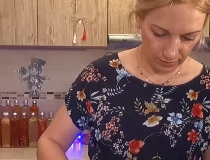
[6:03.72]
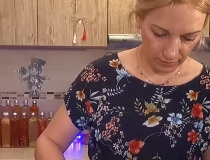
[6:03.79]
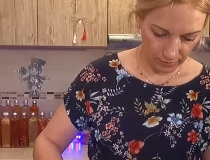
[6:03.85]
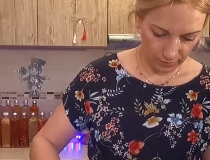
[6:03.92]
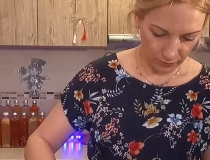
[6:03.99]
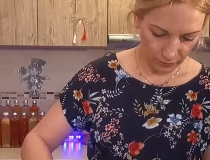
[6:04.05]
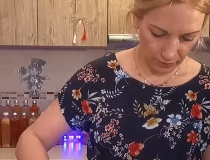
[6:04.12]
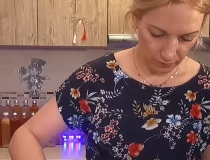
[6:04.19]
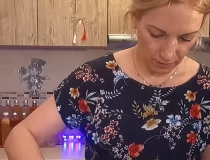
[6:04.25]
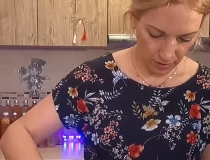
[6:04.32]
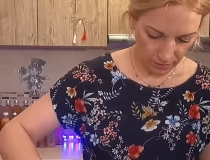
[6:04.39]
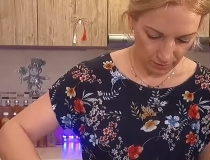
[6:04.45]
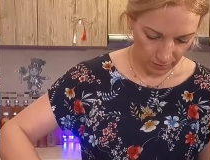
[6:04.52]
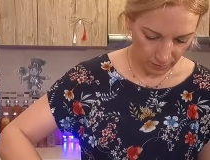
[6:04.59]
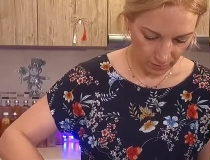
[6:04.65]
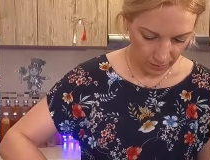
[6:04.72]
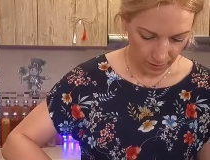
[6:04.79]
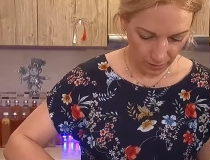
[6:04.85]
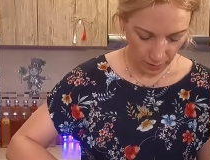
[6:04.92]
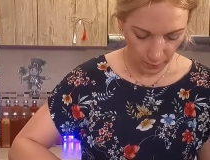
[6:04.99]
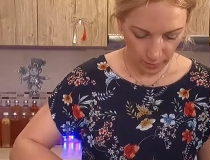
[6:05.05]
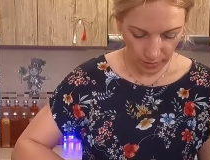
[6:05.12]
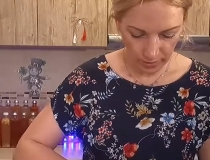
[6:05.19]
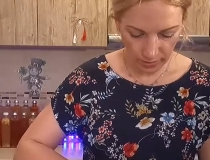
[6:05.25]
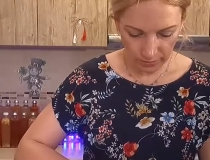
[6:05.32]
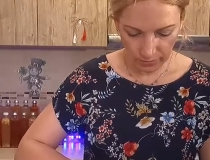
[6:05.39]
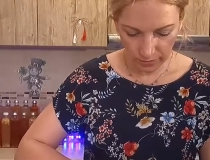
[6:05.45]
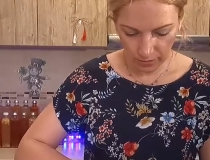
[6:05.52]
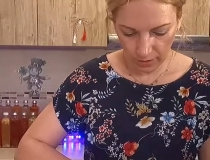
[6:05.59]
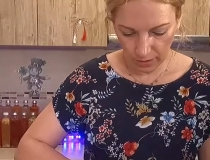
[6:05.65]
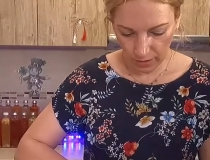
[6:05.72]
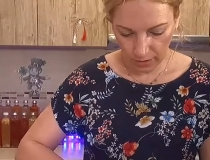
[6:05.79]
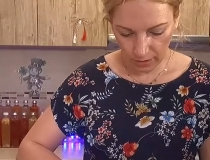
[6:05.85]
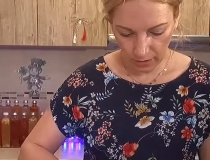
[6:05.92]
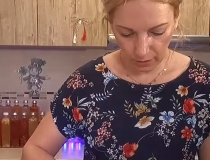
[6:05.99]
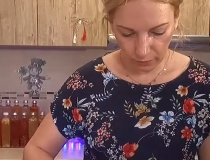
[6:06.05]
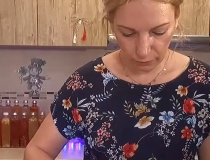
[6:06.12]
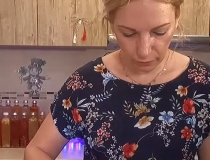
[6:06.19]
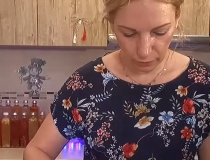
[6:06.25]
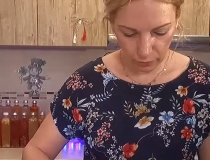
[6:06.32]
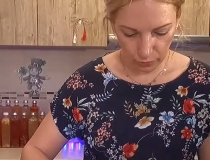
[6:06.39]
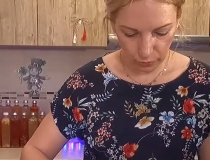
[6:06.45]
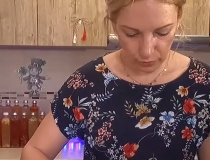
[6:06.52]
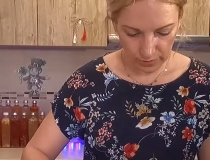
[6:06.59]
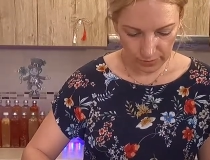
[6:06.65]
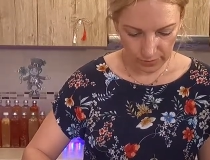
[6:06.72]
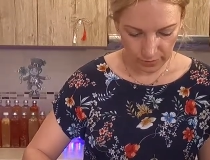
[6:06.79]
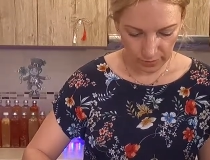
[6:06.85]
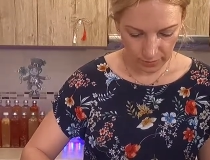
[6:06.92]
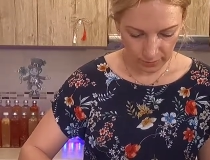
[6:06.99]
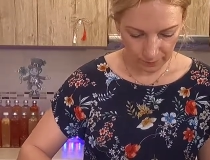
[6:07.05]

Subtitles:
the remaining liquid. If you use